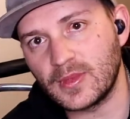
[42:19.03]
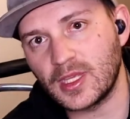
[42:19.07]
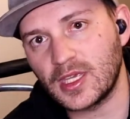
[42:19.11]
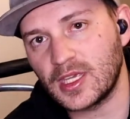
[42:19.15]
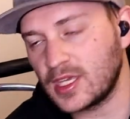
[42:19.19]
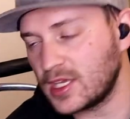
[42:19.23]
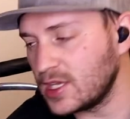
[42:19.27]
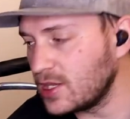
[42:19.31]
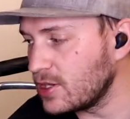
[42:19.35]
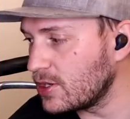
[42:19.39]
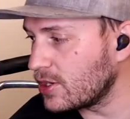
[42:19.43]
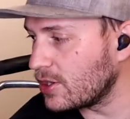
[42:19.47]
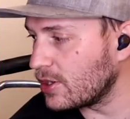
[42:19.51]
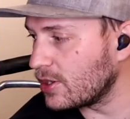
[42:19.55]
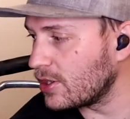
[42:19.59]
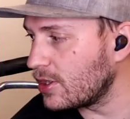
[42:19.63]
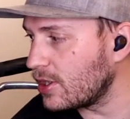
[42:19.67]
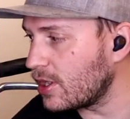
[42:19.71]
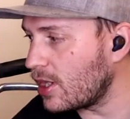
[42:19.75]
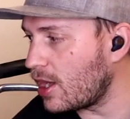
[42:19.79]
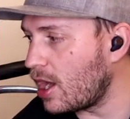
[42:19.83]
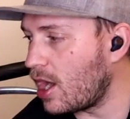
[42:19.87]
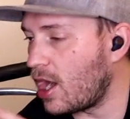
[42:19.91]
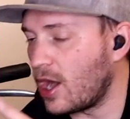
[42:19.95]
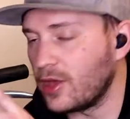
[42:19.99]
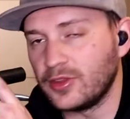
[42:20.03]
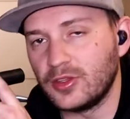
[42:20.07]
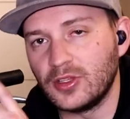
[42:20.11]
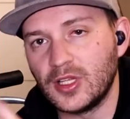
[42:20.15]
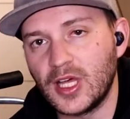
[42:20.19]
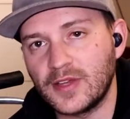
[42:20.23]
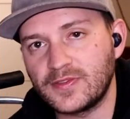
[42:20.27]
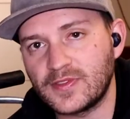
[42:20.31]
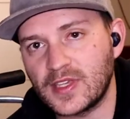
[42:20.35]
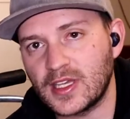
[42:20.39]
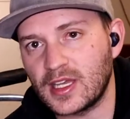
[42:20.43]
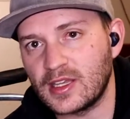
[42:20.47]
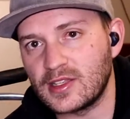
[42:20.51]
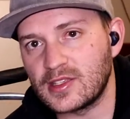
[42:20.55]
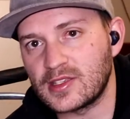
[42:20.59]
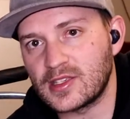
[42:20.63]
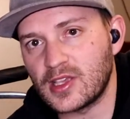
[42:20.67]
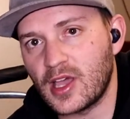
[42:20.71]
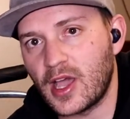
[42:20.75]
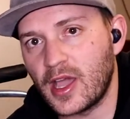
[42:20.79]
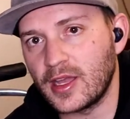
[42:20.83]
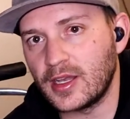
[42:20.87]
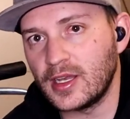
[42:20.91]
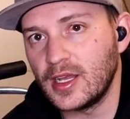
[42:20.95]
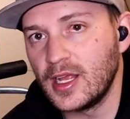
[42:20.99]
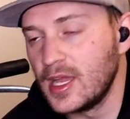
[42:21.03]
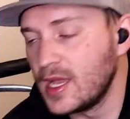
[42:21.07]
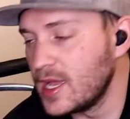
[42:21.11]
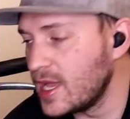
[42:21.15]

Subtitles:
here on the left hand side,